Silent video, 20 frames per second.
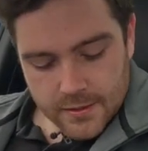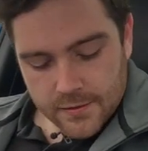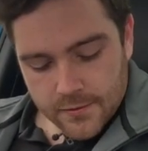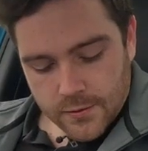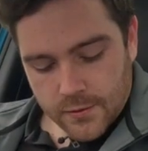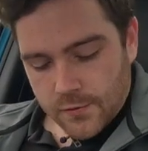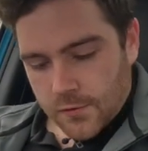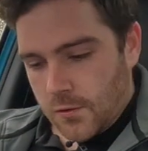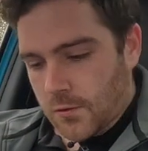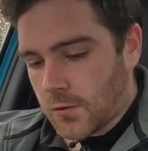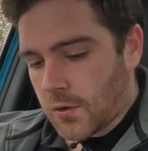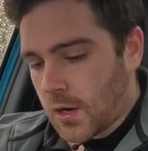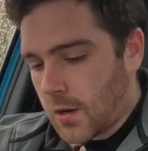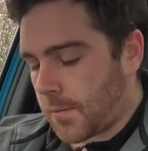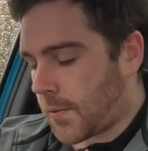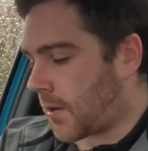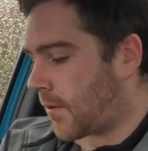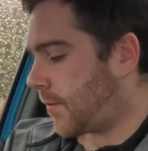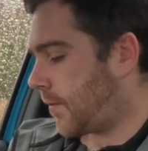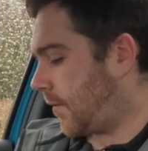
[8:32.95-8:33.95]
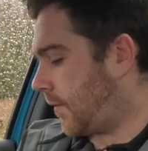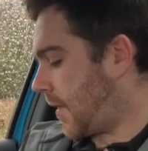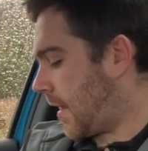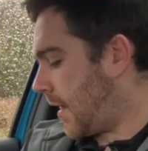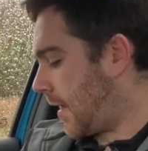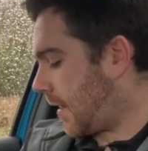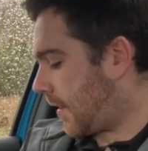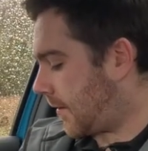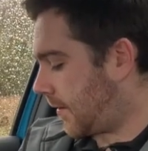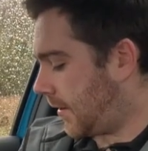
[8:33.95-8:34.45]
You've got two cup holders
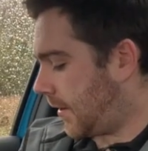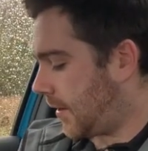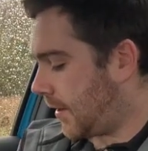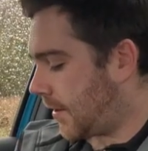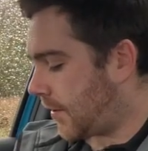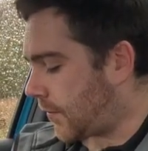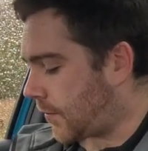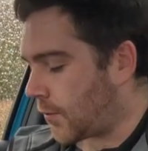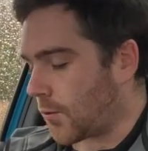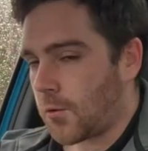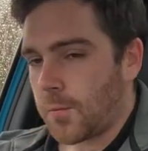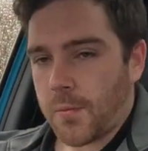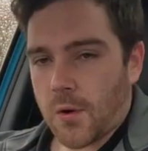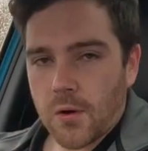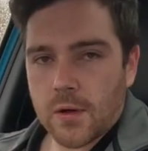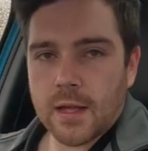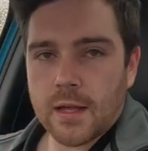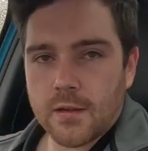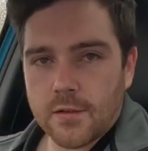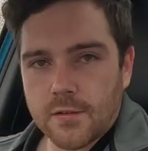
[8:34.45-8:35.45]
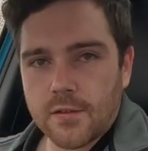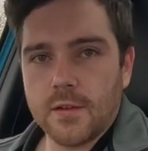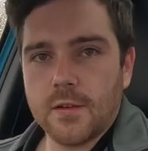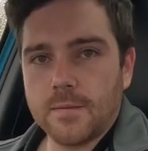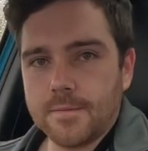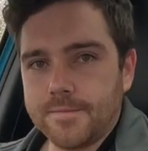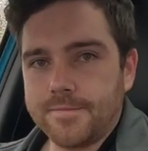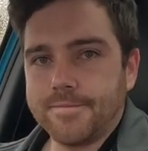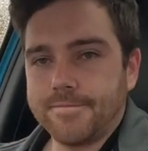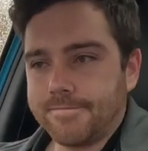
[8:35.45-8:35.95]
here, the door pockets
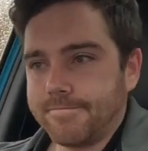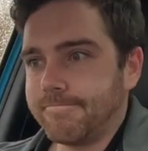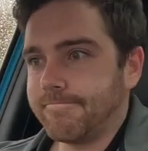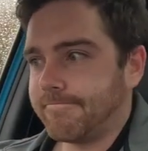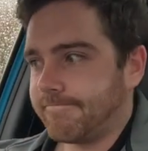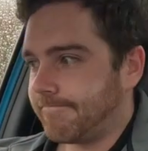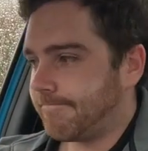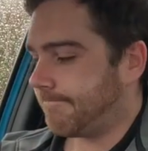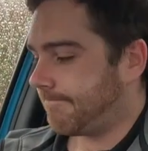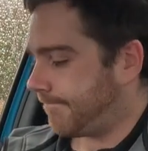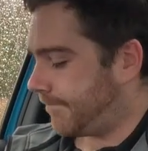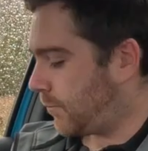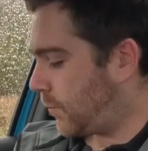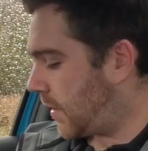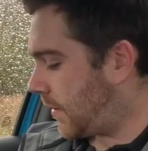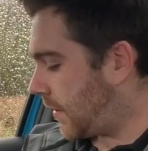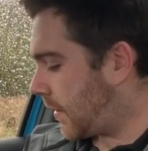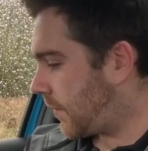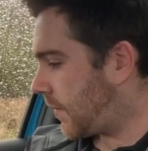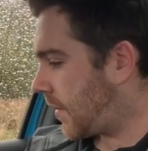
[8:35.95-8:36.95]
with the